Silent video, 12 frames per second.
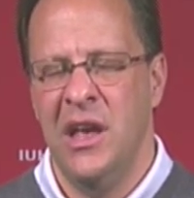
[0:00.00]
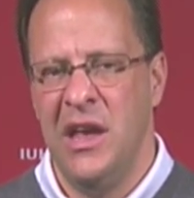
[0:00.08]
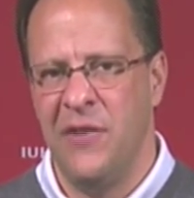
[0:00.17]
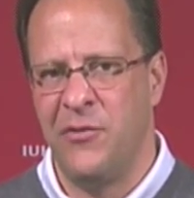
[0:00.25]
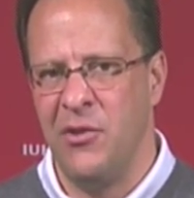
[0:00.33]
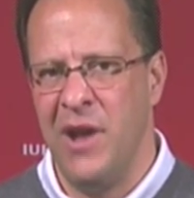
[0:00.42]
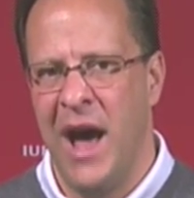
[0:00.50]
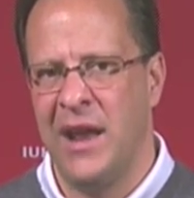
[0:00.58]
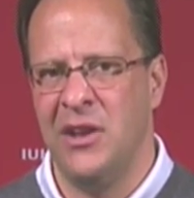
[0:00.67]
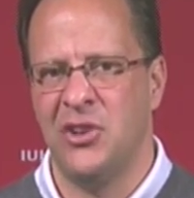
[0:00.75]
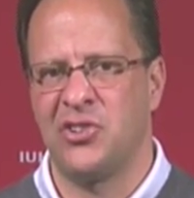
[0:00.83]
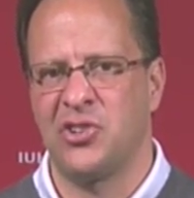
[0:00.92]
if you're not
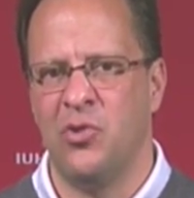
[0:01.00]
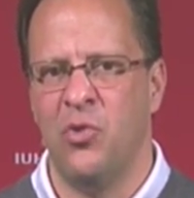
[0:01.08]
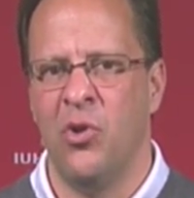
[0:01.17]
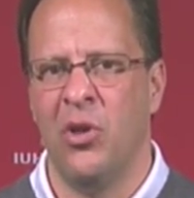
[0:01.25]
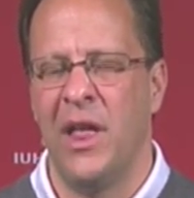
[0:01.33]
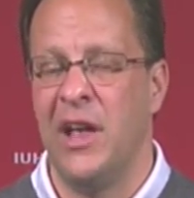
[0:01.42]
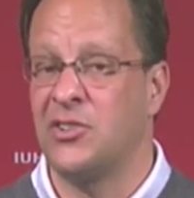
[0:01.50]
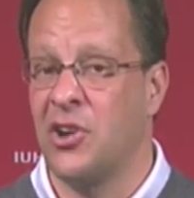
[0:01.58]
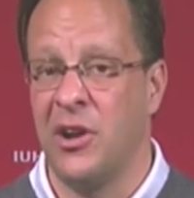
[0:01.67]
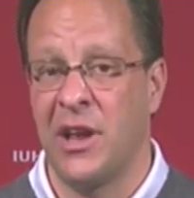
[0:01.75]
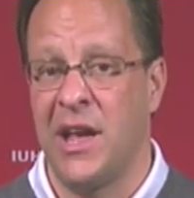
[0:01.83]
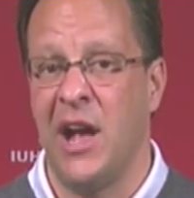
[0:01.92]
into school, it's
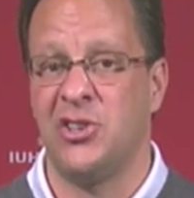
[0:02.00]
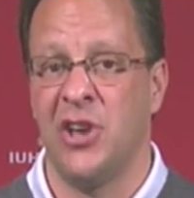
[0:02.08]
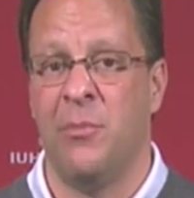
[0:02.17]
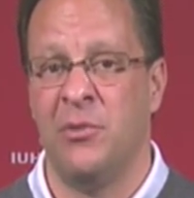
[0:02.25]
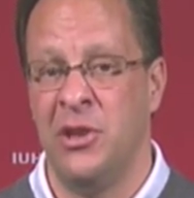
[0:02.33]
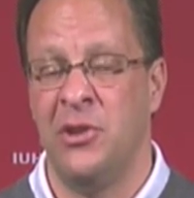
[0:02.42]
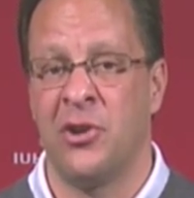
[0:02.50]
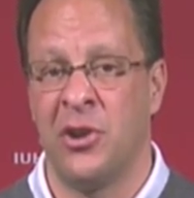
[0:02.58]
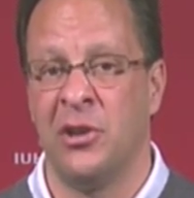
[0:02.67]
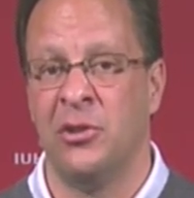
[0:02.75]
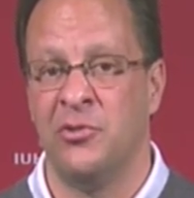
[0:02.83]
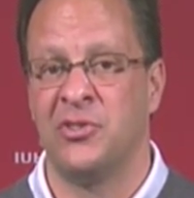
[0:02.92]
going to catch up with you and you're going
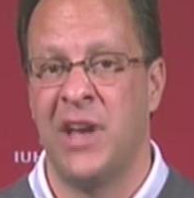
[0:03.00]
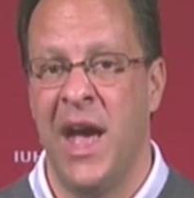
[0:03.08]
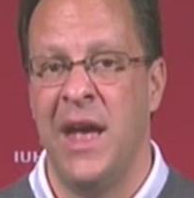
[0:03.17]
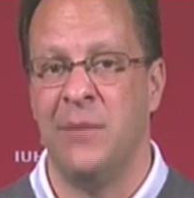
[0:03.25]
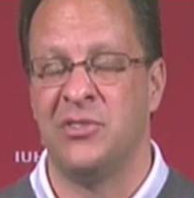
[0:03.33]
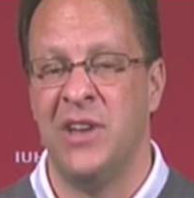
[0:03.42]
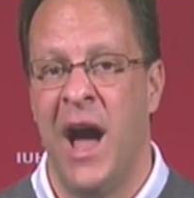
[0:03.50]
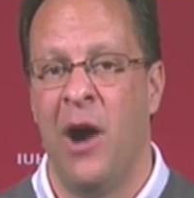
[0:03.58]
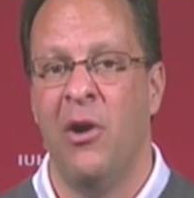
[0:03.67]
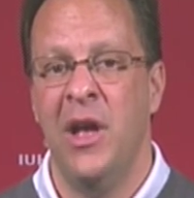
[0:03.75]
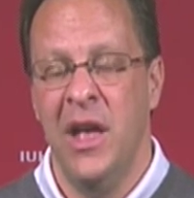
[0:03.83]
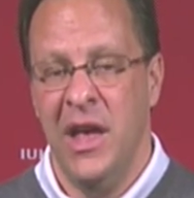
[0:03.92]
to lose games. Now,
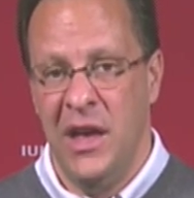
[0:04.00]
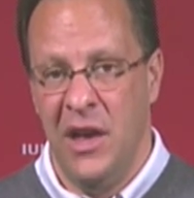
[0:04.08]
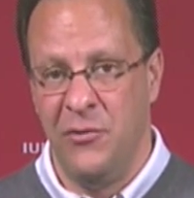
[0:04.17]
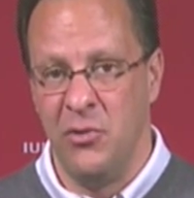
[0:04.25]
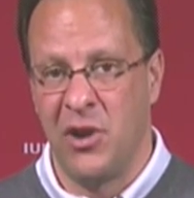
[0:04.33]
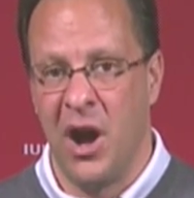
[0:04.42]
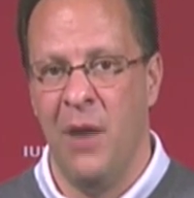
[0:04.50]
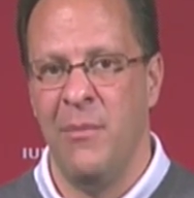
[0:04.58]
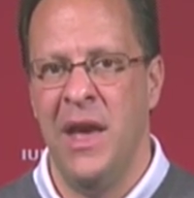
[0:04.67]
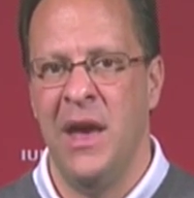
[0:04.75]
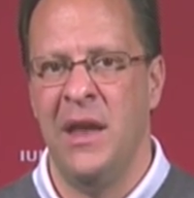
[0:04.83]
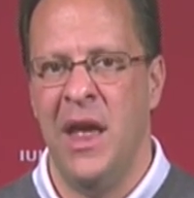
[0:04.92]
if you come
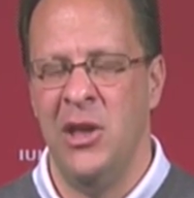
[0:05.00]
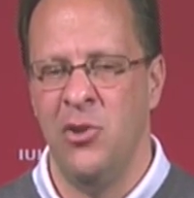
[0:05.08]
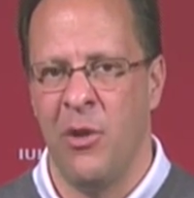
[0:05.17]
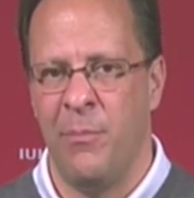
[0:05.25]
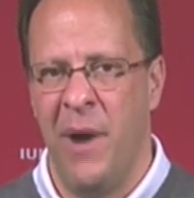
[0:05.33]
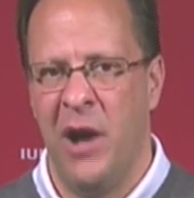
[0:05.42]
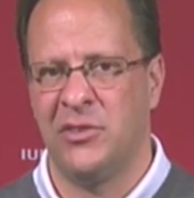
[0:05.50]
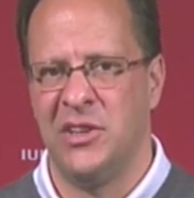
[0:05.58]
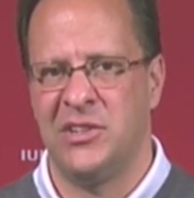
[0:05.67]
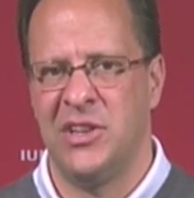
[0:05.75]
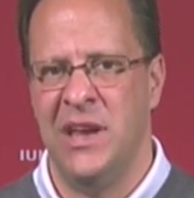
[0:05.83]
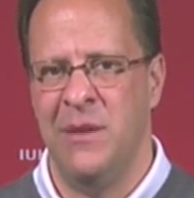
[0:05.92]
in and you're about the
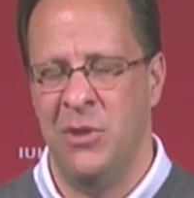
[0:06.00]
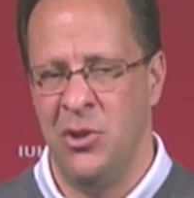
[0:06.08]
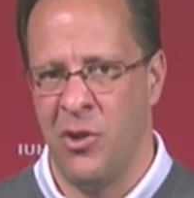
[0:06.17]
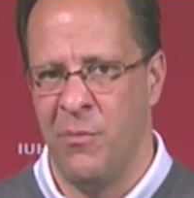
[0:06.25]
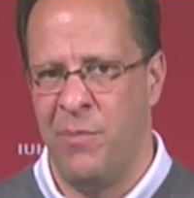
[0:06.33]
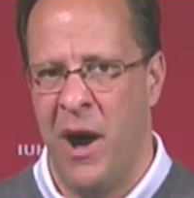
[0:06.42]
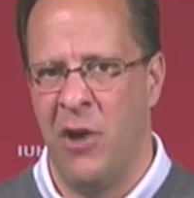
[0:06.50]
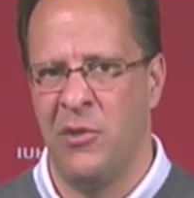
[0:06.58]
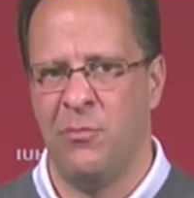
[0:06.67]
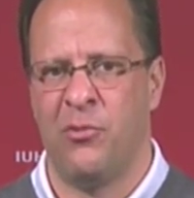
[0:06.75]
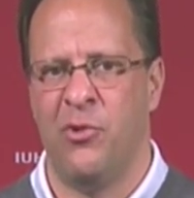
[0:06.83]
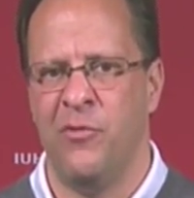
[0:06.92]
team and you're about
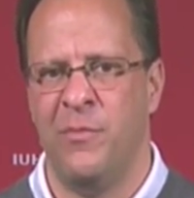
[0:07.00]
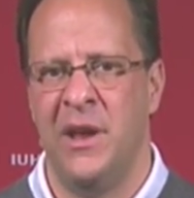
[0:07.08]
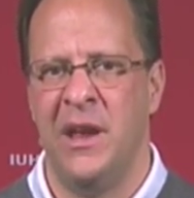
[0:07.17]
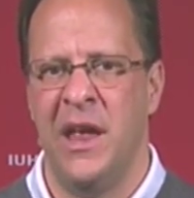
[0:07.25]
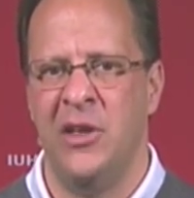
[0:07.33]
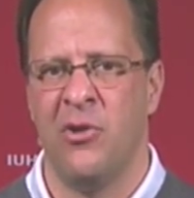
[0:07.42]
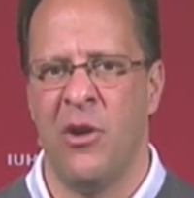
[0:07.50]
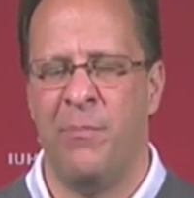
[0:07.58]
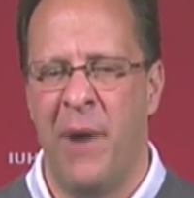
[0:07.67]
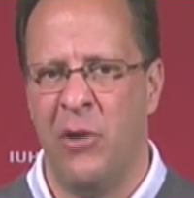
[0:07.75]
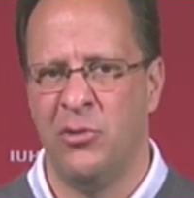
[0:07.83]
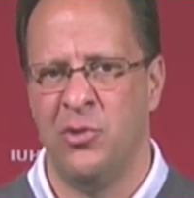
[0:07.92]
improvement and you're
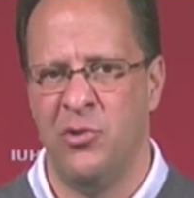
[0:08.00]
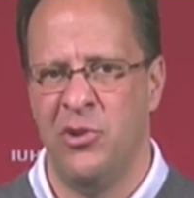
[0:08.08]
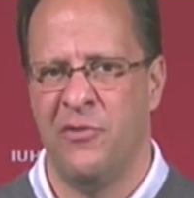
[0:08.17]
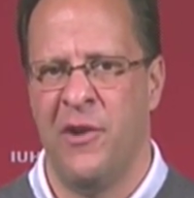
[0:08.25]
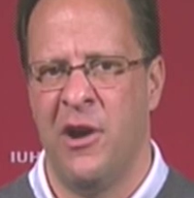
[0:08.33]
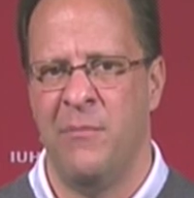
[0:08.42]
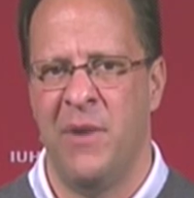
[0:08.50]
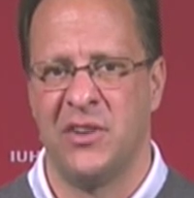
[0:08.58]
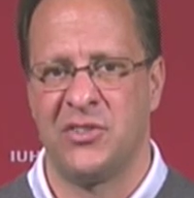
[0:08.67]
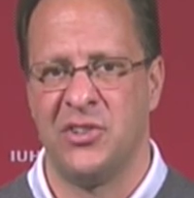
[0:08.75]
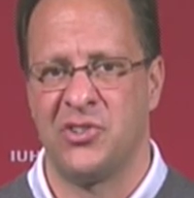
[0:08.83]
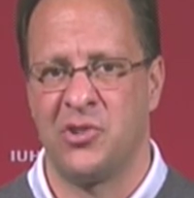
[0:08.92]
about doing your very
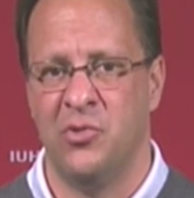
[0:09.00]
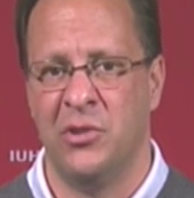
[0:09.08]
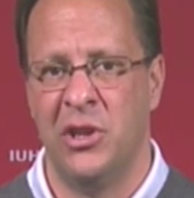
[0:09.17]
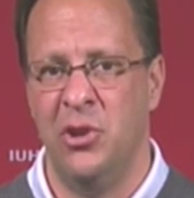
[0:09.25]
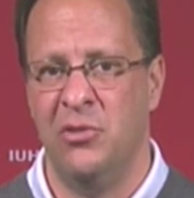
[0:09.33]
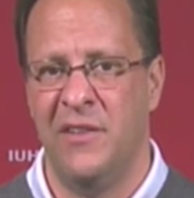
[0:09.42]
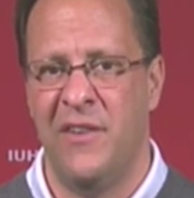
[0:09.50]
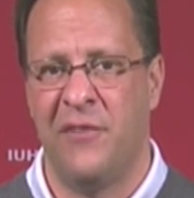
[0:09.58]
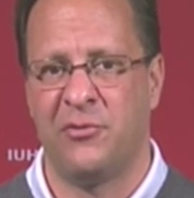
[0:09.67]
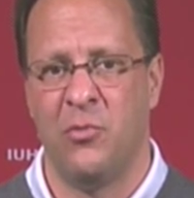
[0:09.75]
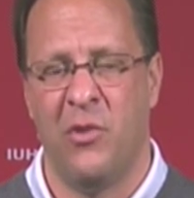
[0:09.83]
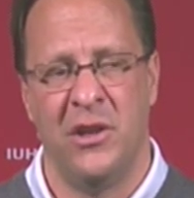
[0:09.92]
best in school and you leave
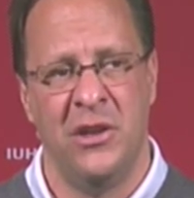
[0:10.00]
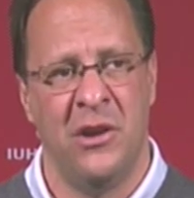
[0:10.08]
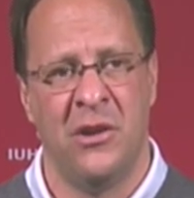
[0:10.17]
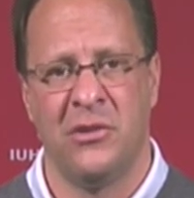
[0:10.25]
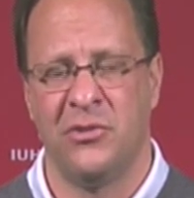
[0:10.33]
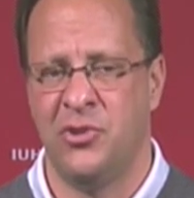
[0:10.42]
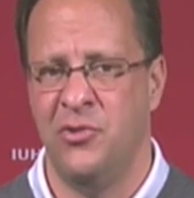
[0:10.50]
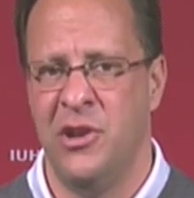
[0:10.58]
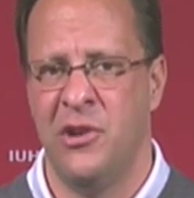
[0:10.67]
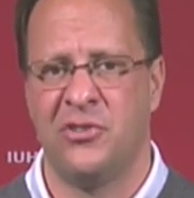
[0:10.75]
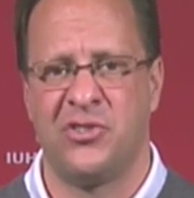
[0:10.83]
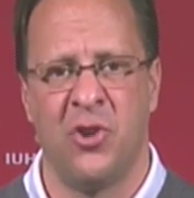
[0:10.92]
after 1 year, 2
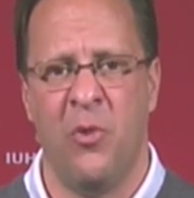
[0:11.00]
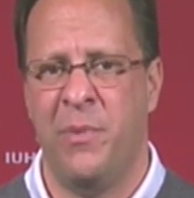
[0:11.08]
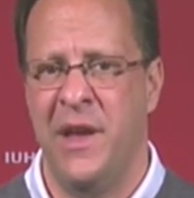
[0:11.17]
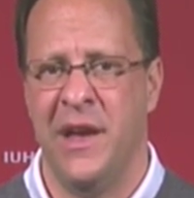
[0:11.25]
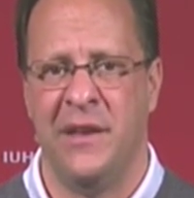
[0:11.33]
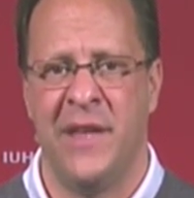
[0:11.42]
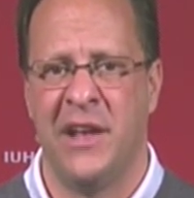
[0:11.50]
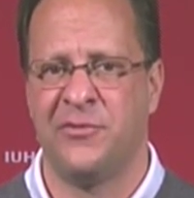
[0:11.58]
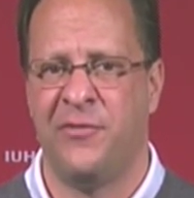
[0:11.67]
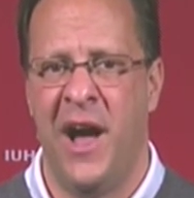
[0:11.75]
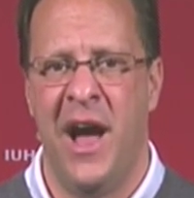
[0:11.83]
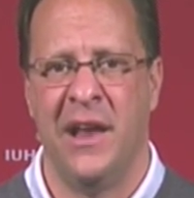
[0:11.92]
years, so be it. That's
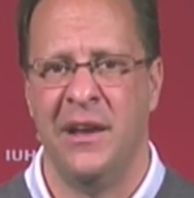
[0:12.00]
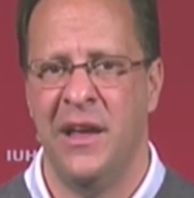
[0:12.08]
fine.